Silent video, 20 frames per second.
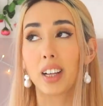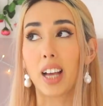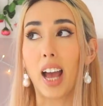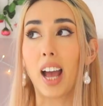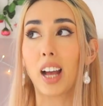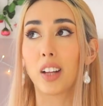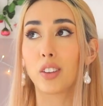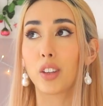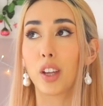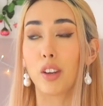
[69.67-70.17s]

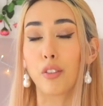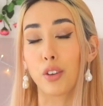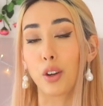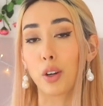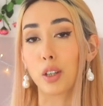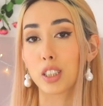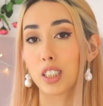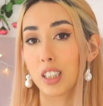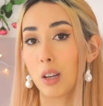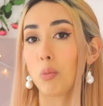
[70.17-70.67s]
And if
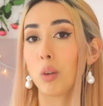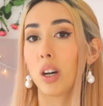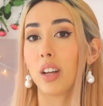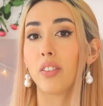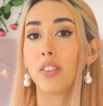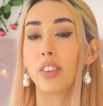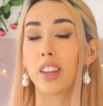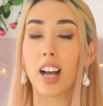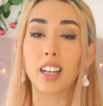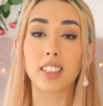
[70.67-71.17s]
you're
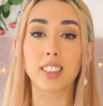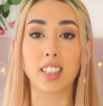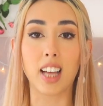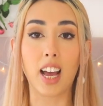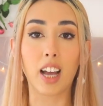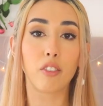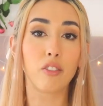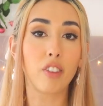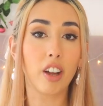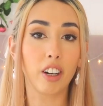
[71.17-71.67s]
someone that's
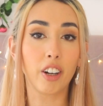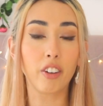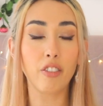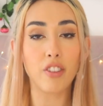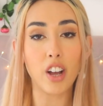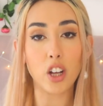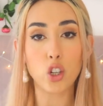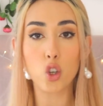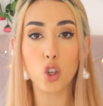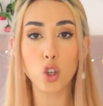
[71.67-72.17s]
like very
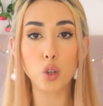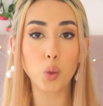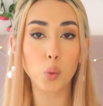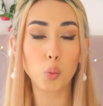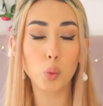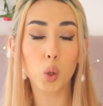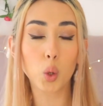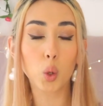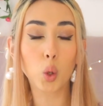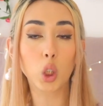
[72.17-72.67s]

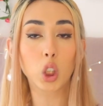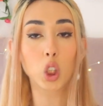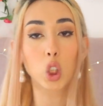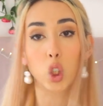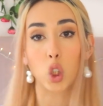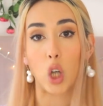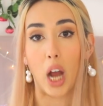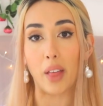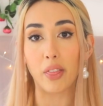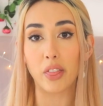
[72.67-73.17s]
fashionable,
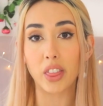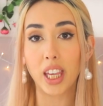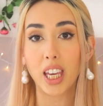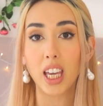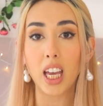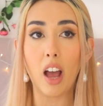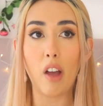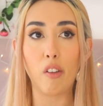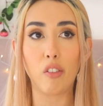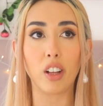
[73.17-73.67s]

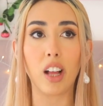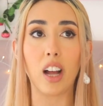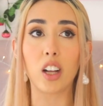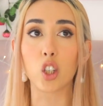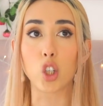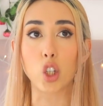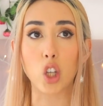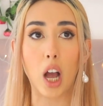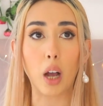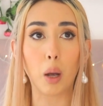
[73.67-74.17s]
trendy, I feel like
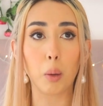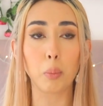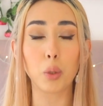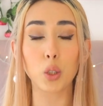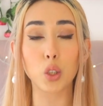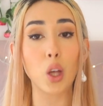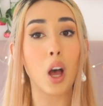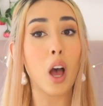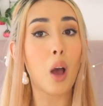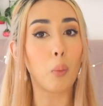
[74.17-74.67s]

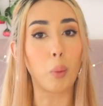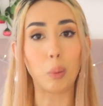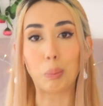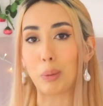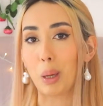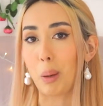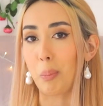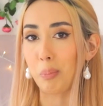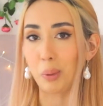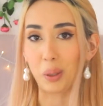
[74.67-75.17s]
Jacquemus would
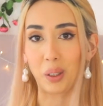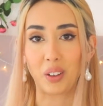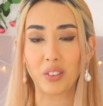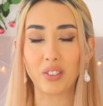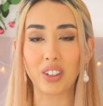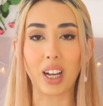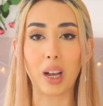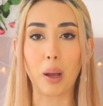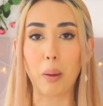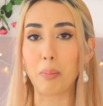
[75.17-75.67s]
be a
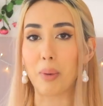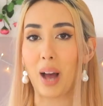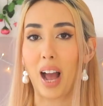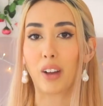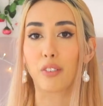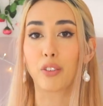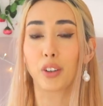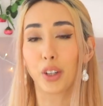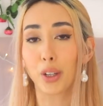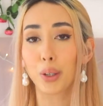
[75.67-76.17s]
perfect
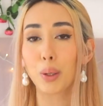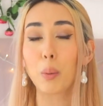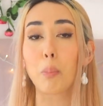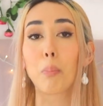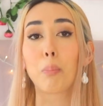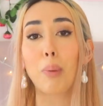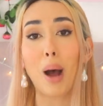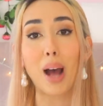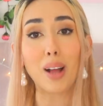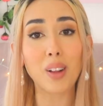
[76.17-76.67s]
bag for
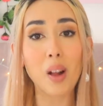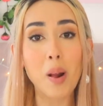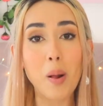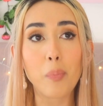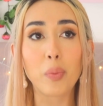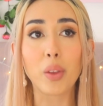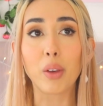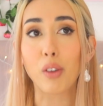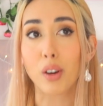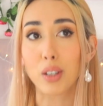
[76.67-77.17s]
you. But
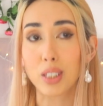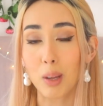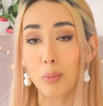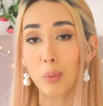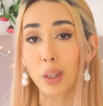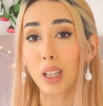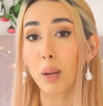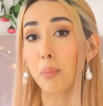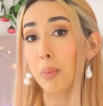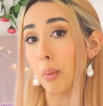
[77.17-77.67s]
if you're
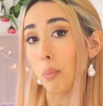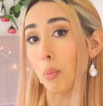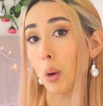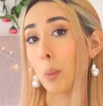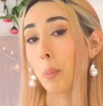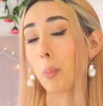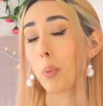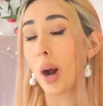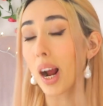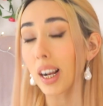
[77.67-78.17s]
someone a bit more
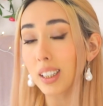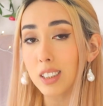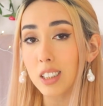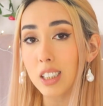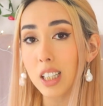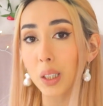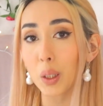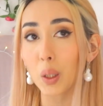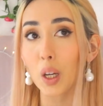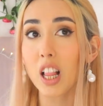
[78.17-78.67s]

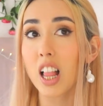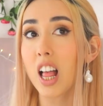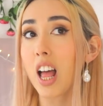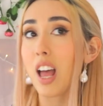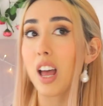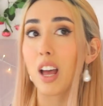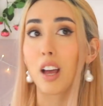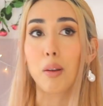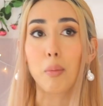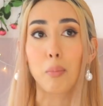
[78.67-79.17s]
practical,
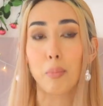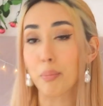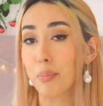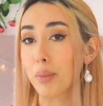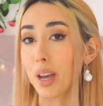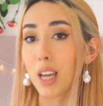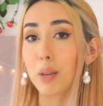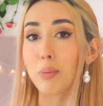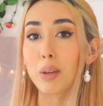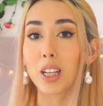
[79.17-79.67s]

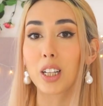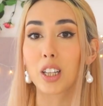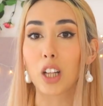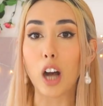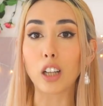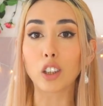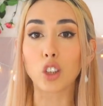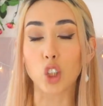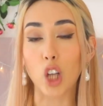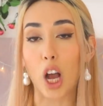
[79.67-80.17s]
maybe
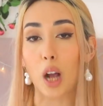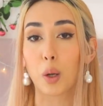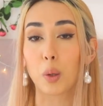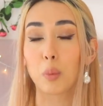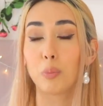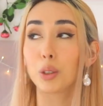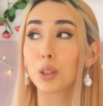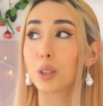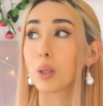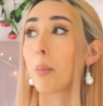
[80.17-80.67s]
not
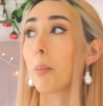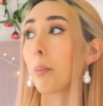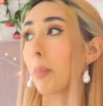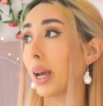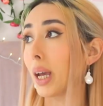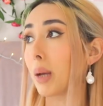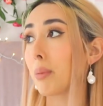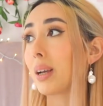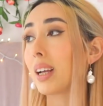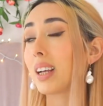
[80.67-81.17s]
Jacquemus,
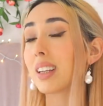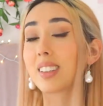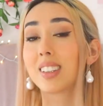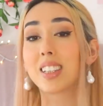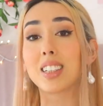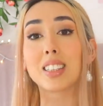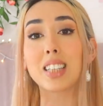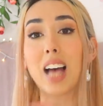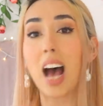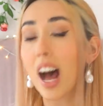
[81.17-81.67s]
maybe
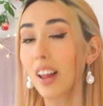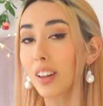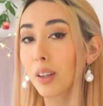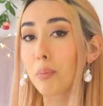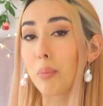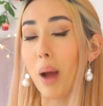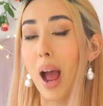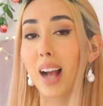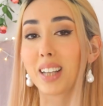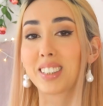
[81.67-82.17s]
this
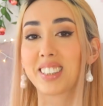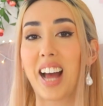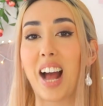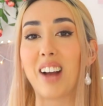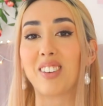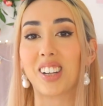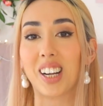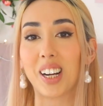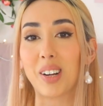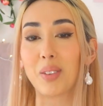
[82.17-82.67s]
other bags that
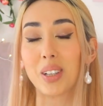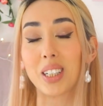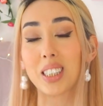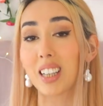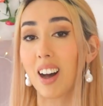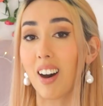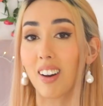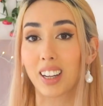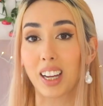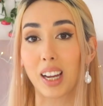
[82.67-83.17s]
I'm gonna be
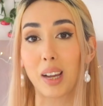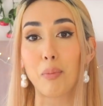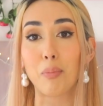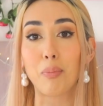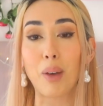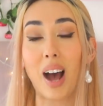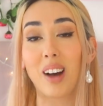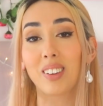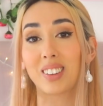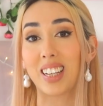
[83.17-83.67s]
talking
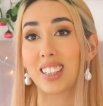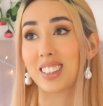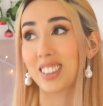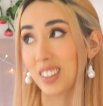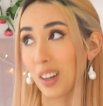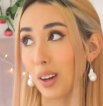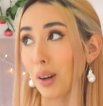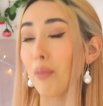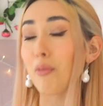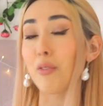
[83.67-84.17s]
about that's
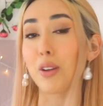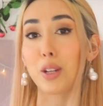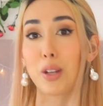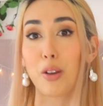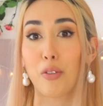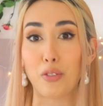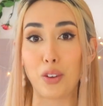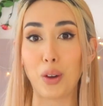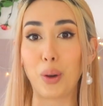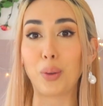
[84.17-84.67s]
gonna fit
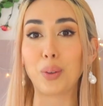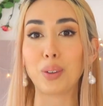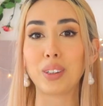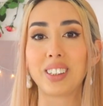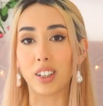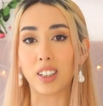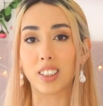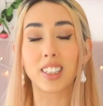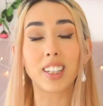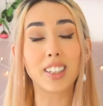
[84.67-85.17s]
your phone.
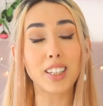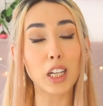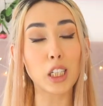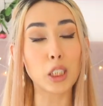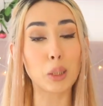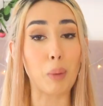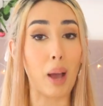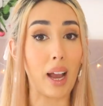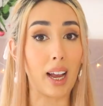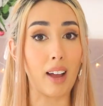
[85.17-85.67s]
The
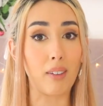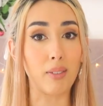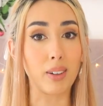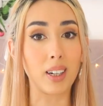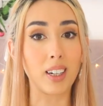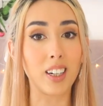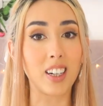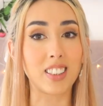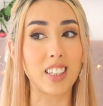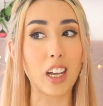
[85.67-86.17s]
next bag up
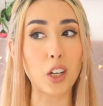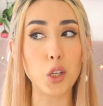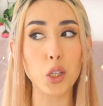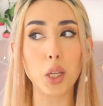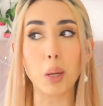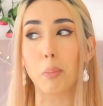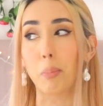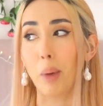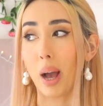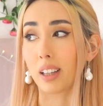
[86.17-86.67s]
here is
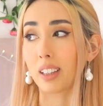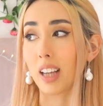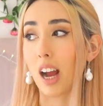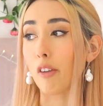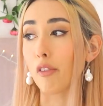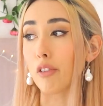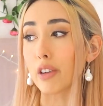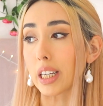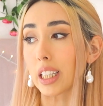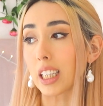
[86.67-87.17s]
actually a bag that I
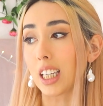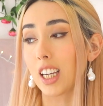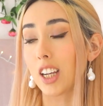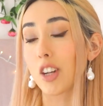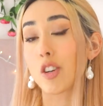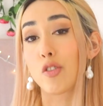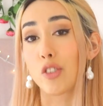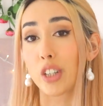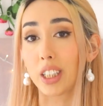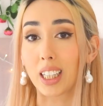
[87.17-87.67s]

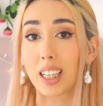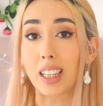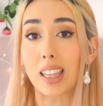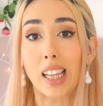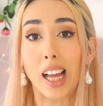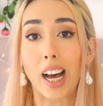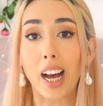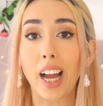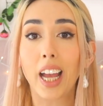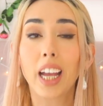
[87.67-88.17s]
really really
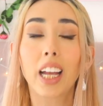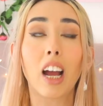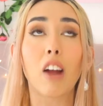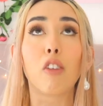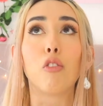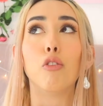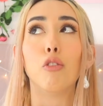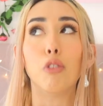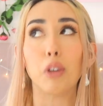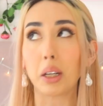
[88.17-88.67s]
like. I
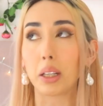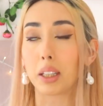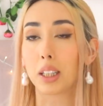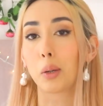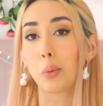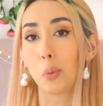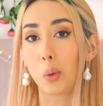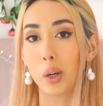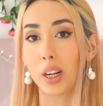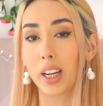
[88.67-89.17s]

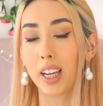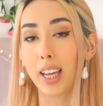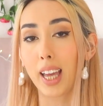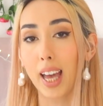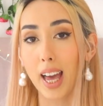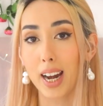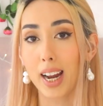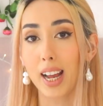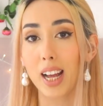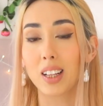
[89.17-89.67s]
really want to
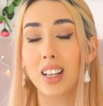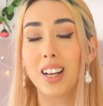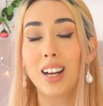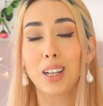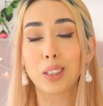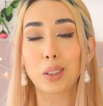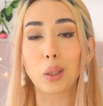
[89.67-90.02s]
get it.